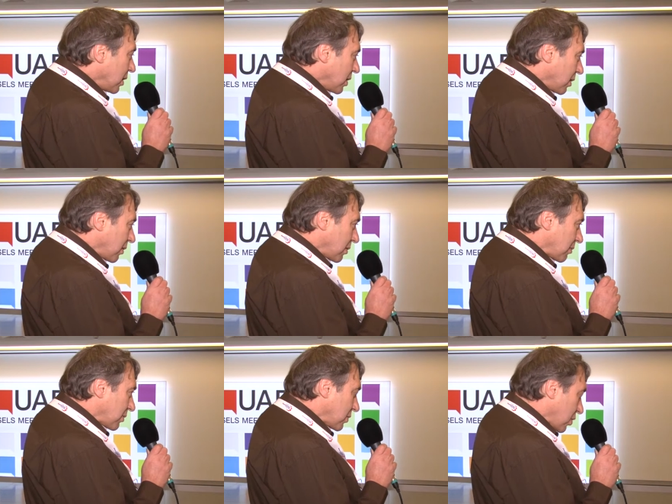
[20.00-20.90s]
Uh,
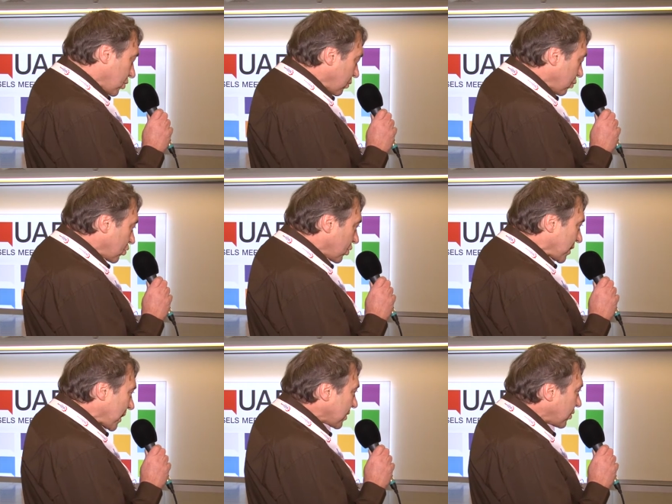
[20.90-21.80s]
Doctor Bourgeois,
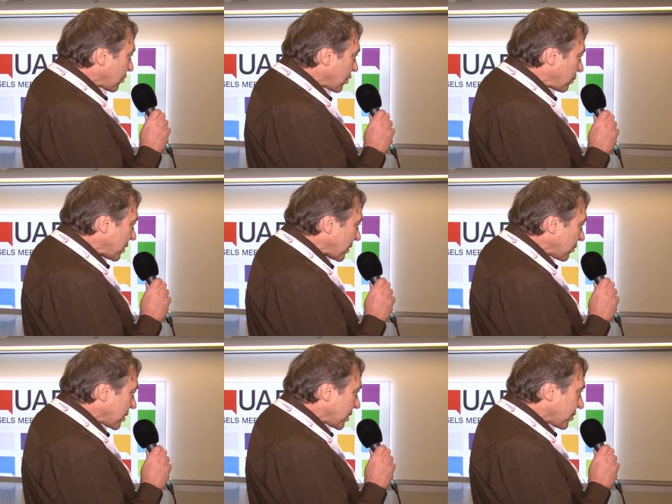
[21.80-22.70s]
thank you for
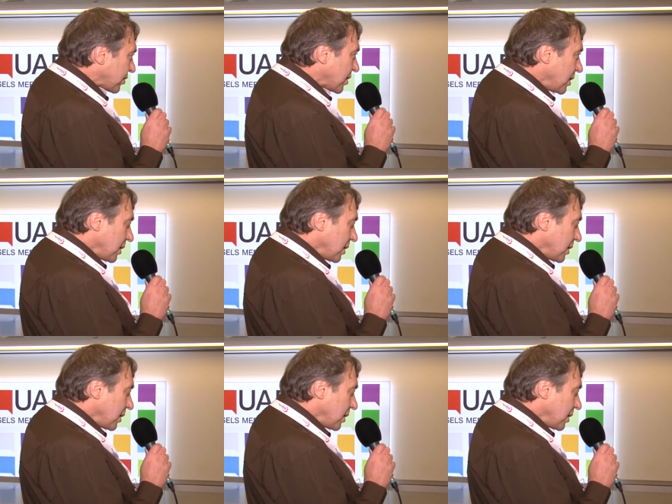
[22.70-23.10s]
being with us.